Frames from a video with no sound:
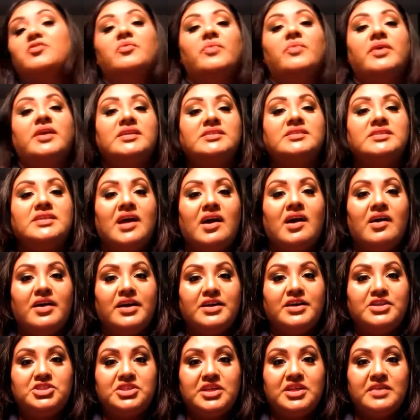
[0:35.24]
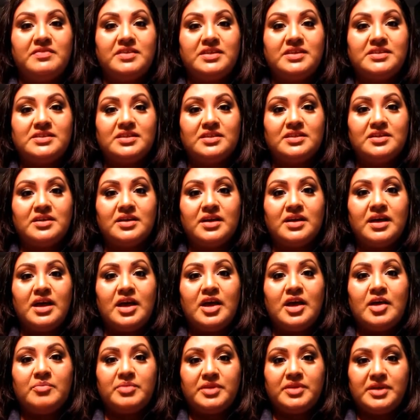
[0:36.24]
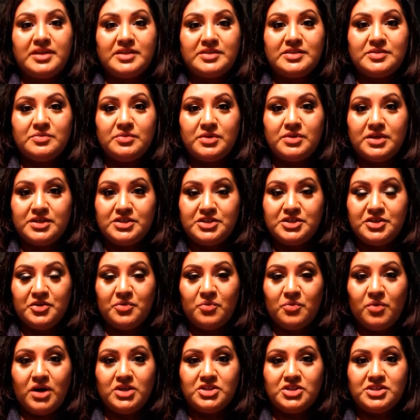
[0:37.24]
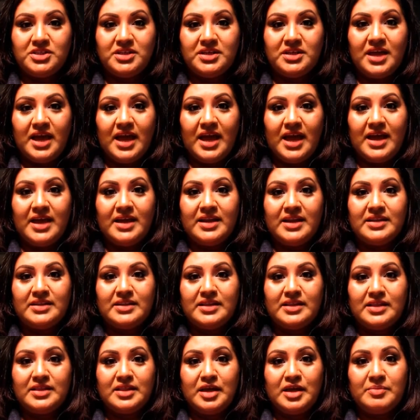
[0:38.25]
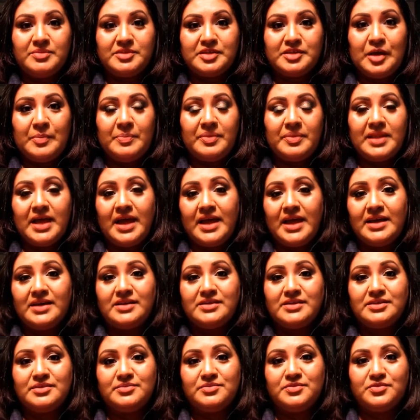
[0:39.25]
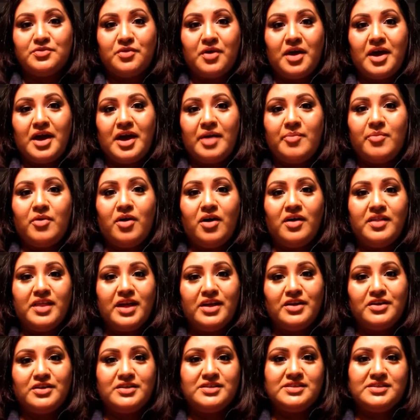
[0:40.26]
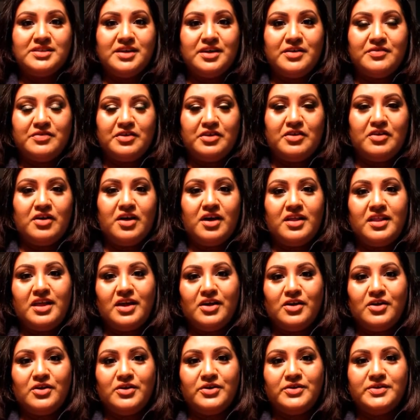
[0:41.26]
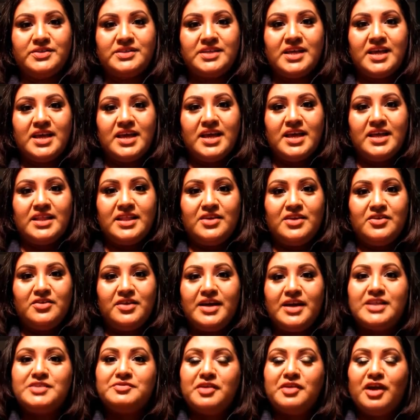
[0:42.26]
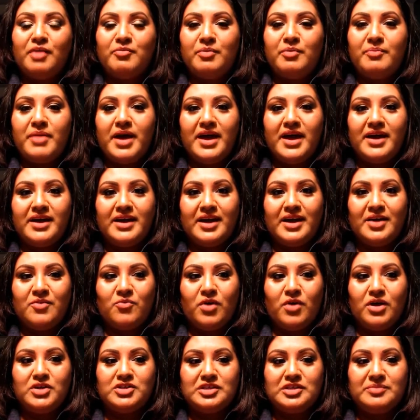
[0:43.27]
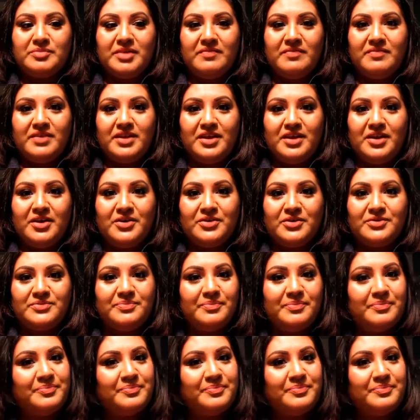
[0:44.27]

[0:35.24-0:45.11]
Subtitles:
you want to see how I achieved this look, please continue watching, and thumbs up, like, subscribe, all that good stuff. You know how that goes. Thank you guys for coming back and watching my video.